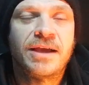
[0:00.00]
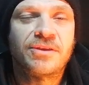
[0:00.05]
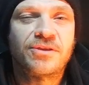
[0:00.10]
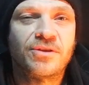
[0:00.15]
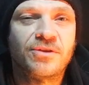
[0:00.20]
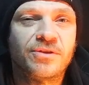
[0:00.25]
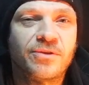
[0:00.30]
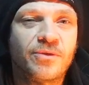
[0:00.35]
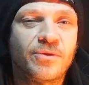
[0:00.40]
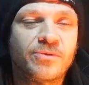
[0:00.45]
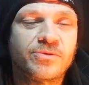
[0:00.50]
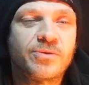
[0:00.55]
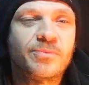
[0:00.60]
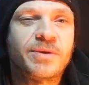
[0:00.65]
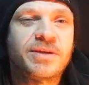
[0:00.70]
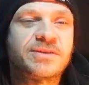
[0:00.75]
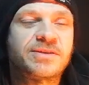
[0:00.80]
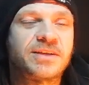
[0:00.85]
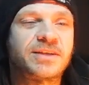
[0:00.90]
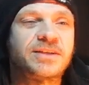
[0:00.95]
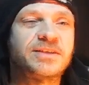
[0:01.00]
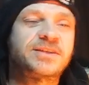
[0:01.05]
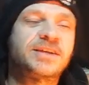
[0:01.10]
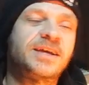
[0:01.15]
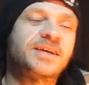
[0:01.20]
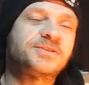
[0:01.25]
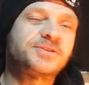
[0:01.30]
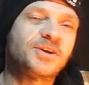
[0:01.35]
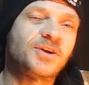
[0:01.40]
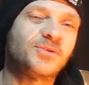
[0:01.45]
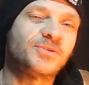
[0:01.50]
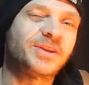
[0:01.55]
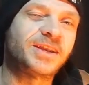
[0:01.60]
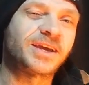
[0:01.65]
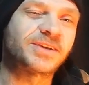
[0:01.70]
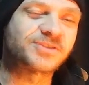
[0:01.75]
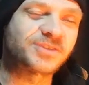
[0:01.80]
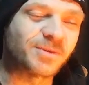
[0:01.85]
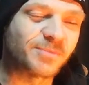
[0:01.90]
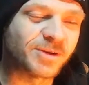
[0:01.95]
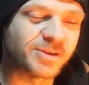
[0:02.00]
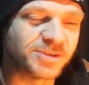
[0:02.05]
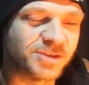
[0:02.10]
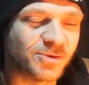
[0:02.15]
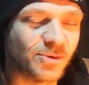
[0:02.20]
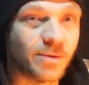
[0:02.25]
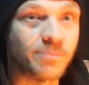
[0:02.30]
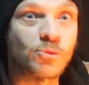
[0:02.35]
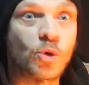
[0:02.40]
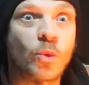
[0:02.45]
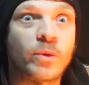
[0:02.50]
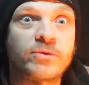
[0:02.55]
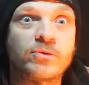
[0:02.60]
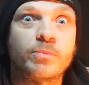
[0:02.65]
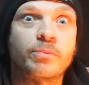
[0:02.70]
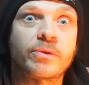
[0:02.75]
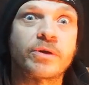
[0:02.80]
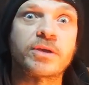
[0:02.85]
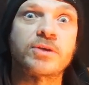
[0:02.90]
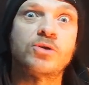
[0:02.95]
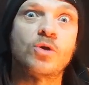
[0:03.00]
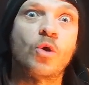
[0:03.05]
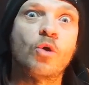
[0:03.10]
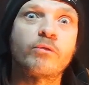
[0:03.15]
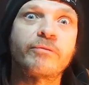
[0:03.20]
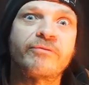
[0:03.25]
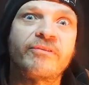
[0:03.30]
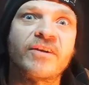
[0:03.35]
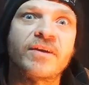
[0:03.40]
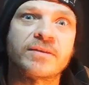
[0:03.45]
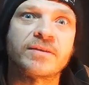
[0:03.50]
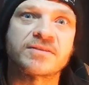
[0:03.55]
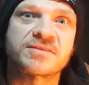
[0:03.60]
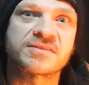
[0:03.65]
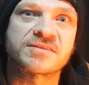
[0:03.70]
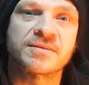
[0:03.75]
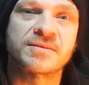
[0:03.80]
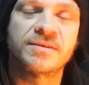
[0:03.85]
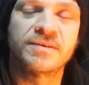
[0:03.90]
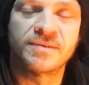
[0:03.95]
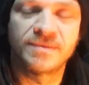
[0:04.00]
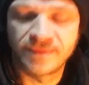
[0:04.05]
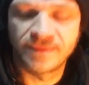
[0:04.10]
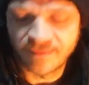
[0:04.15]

And Thunder Rosa basically says, Yo, the next time I see you, I'm going to break your face.